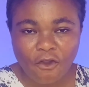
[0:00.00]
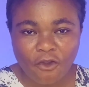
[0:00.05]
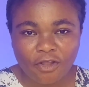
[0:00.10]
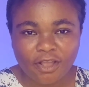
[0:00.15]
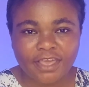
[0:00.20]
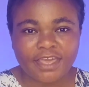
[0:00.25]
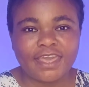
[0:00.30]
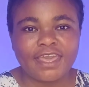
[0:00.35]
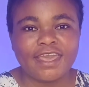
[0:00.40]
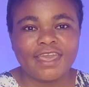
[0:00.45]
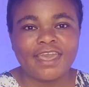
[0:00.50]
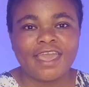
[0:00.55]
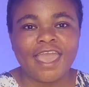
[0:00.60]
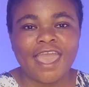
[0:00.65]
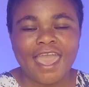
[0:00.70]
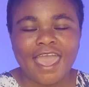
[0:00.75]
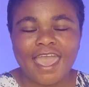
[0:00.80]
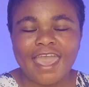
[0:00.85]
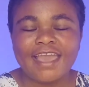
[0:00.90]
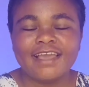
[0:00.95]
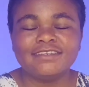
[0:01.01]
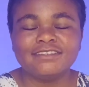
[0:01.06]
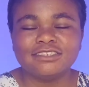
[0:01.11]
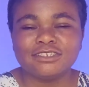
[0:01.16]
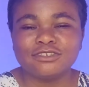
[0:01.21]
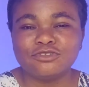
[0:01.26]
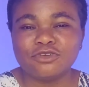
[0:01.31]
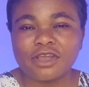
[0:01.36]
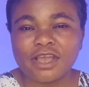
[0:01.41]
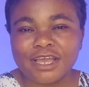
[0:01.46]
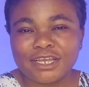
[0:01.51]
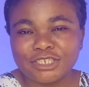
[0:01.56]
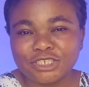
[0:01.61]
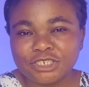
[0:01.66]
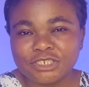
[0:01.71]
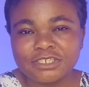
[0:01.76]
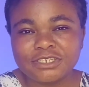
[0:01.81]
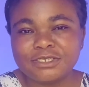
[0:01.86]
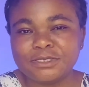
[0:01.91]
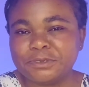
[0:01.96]
Okay, and you can
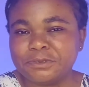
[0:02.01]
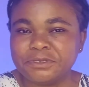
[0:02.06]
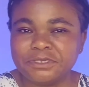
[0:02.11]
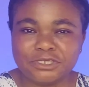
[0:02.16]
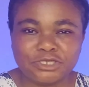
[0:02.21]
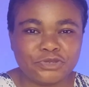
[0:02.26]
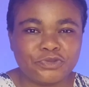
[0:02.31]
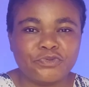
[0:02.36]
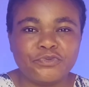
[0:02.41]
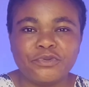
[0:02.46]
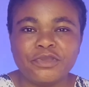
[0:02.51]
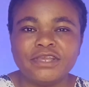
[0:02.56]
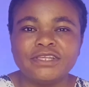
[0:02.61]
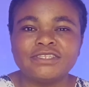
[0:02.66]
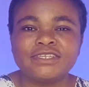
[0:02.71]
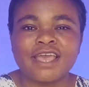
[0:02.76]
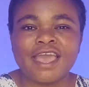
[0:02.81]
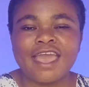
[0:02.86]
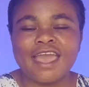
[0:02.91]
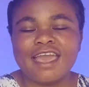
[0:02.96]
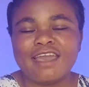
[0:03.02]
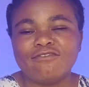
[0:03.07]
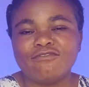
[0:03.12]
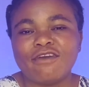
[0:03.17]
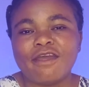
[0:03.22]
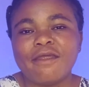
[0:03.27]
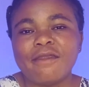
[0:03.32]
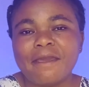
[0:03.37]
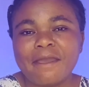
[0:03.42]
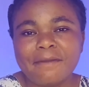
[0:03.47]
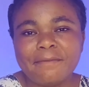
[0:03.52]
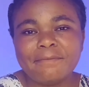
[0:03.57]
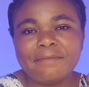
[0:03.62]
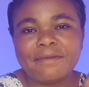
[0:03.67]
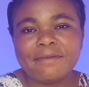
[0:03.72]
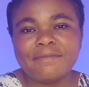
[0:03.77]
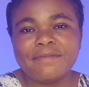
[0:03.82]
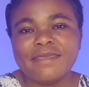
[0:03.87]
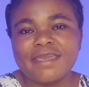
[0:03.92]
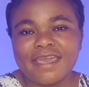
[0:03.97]
use it to generate a viral
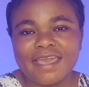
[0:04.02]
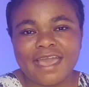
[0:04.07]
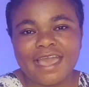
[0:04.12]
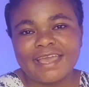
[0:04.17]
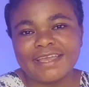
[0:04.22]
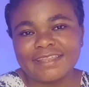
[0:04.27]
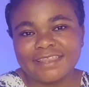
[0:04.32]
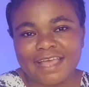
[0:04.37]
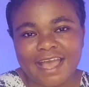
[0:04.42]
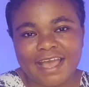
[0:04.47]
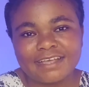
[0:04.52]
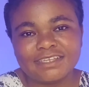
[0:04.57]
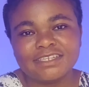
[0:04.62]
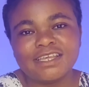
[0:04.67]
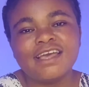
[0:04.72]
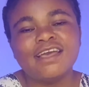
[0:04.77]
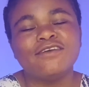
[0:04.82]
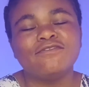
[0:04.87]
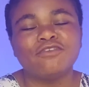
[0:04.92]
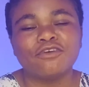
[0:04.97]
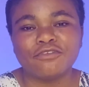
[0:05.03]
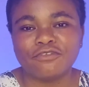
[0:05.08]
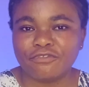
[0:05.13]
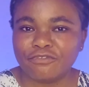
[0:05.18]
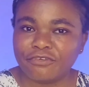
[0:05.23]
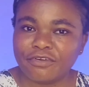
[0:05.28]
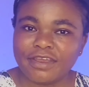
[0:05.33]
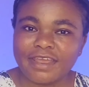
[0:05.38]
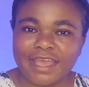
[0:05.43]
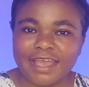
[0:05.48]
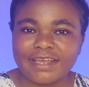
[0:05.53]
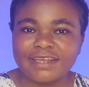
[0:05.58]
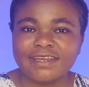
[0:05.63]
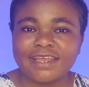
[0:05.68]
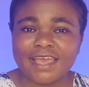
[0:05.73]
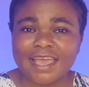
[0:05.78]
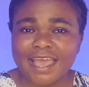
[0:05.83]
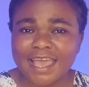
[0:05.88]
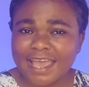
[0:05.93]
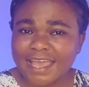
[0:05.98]
baby AI dance for free
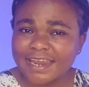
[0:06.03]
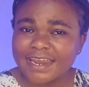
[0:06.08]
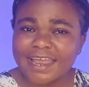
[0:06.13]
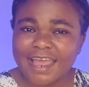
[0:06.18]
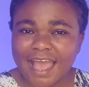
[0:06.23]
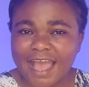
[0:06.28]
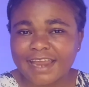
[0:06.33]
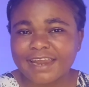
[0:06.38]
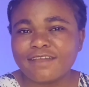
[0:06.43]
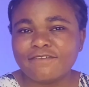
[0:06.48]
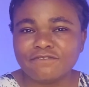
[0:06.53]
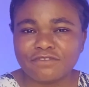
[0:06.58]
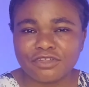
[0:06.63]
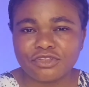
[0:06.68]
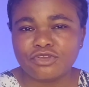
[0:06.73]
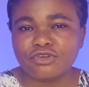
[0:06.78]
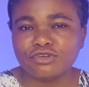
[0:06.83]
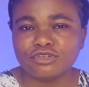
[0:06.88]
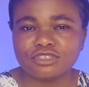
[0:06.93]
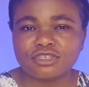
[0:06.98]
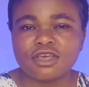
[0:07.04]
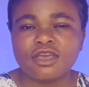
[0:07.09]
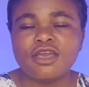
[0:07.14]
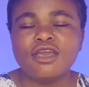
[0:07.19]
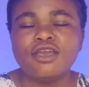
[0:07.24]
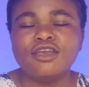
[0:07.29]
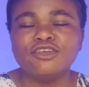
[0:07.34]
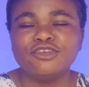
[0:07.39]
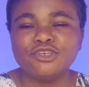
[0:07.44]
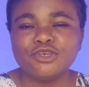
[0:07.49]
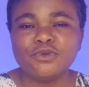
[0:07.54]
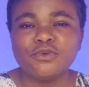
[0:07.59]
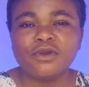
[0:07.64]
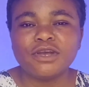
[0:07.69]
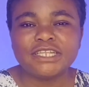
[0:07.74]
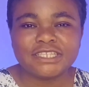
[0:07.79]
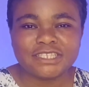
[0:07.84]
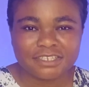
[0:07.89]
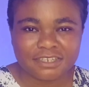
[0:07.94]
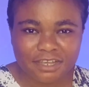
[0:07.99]
and any other videos you
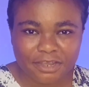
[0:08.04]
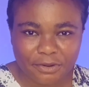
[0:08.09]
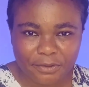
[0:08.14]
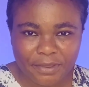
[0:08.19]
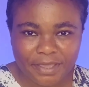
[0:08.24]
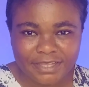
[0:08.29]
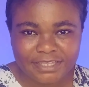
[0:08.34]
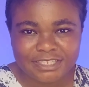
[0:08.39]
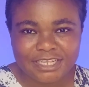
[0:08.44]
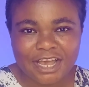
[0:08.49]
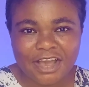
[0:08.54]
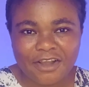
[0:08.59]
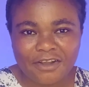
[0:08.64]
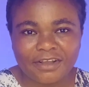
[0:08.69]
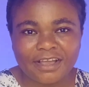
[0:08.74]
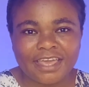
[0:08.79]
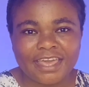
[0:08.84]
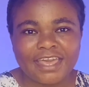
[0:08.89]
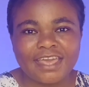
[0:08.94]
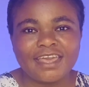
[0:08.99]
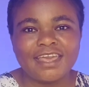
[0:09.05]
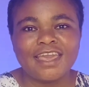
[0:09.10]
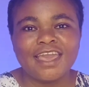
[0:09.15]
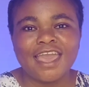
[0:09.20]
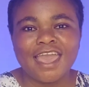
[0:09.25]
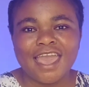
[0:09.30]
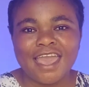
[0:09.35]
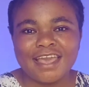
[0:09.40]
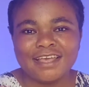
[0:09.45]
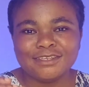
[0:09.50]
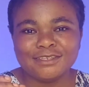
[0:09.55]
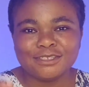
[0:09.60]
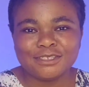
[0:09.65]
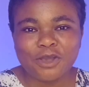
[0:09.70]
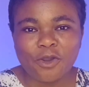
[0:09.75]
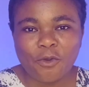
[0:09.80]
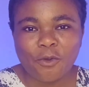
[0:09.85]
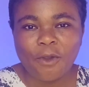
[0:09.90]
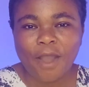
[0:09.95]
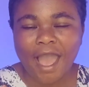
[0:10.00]
want to create. Okay,
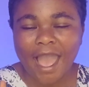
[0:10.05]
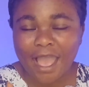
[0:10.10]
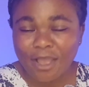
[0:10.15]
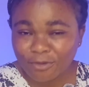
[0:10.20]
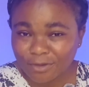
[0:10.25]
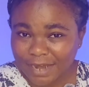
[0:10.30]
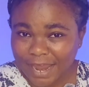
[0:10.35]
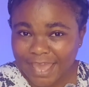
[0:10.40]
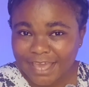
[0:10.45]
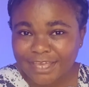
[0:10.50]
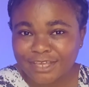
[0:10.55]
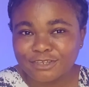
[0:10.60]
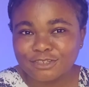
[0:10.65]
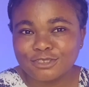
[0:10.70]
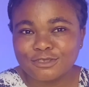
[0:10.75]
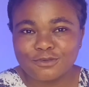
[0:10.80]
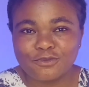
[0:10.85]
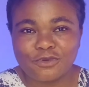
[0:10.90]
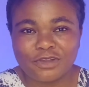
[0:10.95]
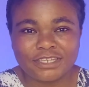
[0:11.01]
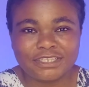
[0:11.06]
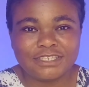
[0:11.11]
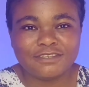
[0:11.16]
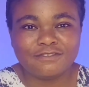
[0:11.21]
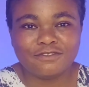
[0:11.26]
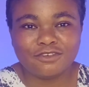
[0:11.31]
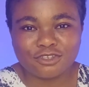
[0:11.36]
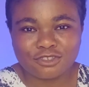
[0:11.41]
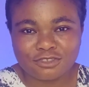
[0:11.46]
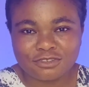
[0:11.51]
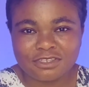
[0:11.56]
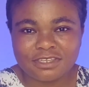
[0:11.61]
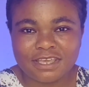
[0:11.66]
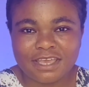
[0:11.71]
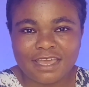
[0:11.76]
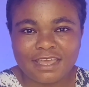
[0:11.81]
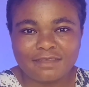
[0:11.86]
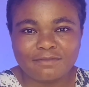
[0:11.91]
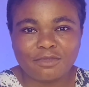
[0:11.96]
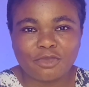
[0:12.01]
so I would like you to watch this video to
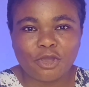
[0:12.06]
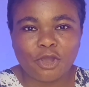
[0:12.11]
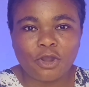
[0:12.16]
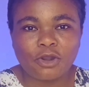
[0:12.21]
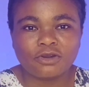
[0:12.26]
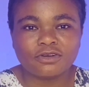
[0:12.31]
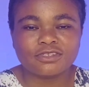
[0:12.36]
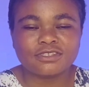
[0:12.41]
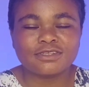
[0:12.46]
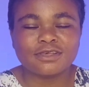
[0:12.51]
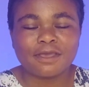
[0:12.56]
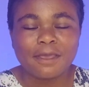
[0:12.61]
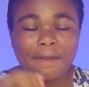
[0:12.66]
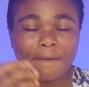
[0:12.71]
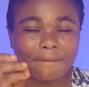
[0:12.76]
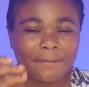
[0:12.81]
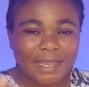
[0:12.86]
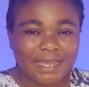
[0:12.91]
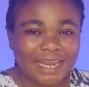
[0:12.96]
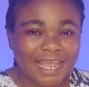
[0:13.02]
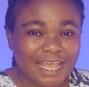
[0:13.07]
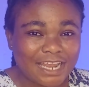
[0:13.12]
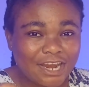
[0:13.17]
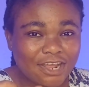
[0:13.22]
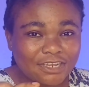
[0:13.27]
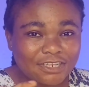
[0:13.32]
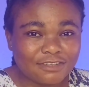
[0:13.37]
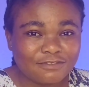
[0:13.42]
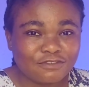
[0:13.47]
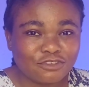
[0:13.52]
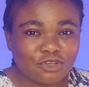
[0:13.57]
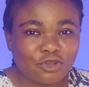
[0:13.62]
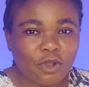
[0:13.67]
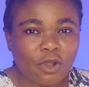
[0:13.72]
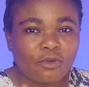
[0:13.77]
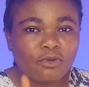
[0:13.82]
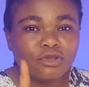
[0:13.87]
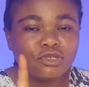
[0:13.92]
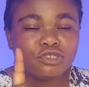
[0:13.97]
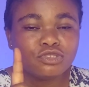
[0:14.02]
the end, because by the end of the video
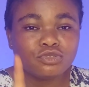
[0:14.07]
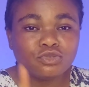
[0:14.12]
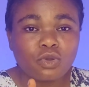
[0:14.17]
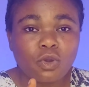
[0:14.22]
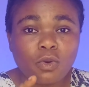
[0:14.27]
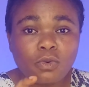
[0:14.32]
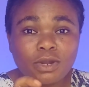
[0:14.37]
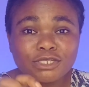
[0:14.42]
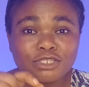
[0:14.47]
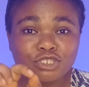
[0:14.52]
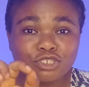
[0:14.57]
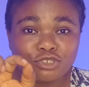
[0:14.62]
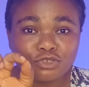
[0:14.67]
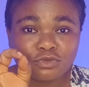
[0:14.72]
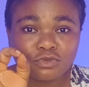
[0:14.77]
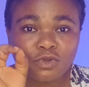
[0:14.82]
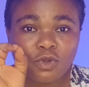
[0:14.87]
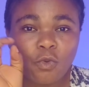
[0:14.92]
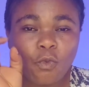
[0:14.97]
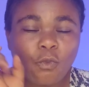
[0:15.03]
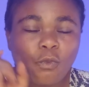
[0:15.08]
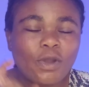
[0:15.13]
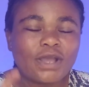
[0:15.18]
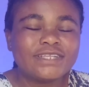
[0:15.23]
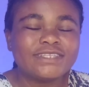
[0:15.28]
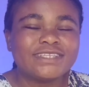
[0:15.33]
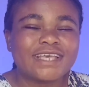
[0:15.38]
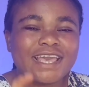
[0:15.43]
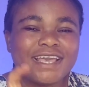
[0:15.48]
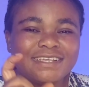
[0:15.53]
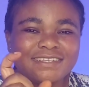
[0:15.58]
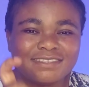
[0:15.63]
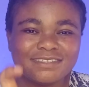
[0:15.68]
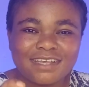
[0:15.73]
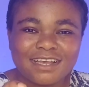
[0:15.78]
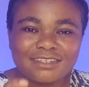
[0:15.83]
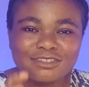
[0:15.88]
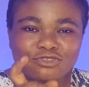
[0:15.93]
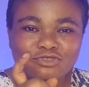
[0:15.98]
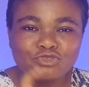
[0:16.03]
you're going to know what
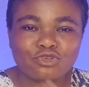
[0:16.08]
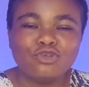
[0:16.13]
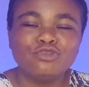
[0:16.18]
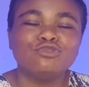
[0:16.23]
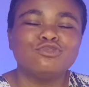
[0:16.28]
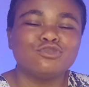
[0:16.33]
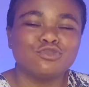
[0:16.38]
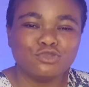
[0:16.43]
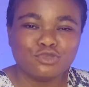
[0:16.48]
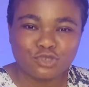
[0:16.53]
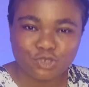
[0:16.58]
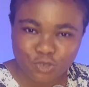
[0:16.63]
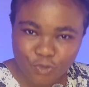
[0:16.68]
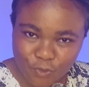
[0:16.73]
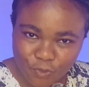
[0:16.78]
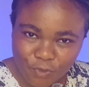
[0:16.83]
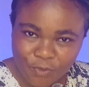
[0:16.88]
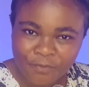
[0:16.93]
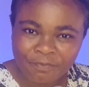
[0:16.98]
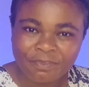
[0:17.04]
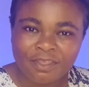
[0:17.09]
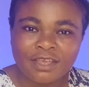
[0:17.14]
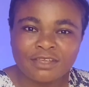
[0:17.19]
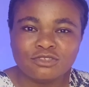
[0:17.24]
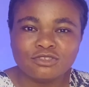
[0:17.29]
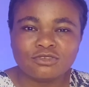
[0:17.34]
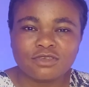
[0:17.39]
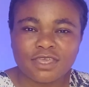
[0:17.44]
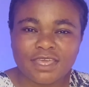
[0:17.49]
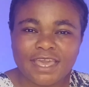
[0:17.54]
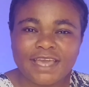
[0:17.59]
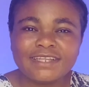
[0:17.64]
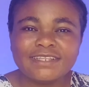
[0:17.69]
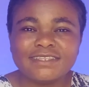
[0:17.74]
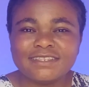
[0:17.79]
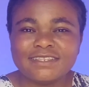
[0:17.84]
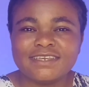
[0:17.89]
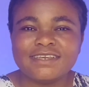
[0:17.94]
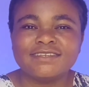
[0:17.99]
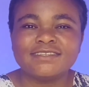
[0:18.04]
exactly to do to
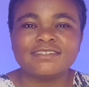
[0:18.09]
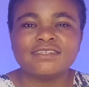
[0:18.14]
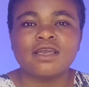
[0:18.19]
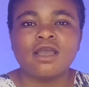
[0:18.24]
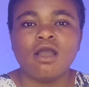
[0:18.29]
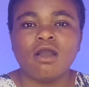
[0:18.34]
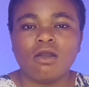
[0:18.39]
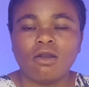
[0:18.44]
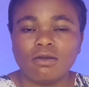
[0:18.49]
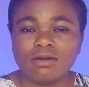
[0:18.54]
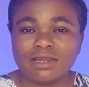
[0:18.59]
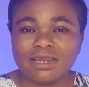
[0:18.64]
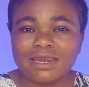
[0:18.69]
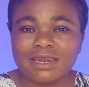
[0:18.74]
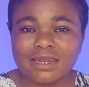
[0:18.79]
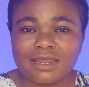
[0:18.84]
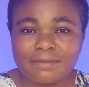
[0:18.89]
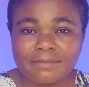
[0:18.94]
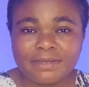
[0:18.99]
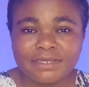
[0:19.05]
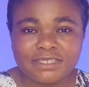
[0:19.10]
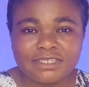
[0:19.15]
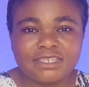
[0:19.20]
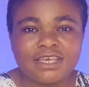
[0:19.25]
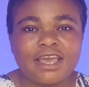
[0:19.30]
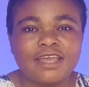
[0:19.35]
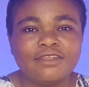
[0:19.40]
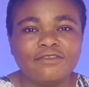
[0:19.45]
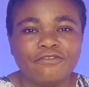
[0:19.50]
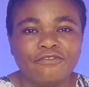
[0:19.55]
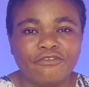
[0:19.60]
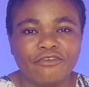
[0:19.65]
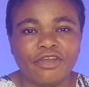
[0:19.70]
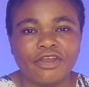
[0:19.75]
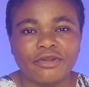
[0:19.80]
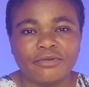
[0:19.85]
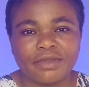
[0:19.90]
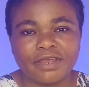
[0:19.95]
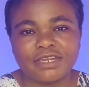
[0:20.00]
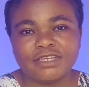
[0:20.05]
get this unlimited free
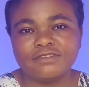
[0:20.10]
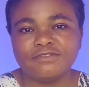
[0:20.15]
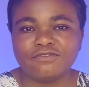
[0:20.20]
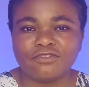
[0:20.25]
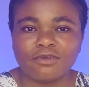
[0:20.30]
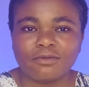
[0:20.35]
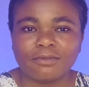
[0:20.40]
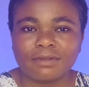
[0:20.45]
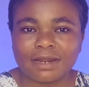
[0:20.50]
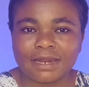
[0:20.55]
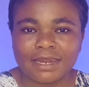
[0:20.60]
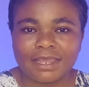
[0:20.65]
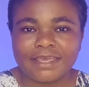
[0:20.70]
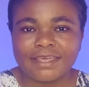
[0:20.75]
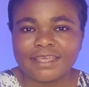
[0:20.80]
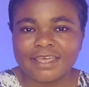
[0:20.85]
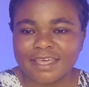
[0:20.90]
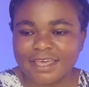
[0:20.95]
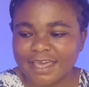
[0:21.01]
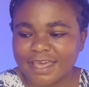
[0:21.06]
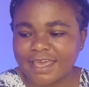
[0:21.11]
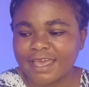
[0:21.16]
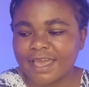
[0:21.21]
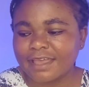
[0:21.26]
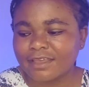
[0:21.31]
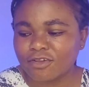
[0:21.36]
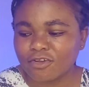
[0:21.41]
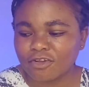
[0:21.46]
credit from Kling AI.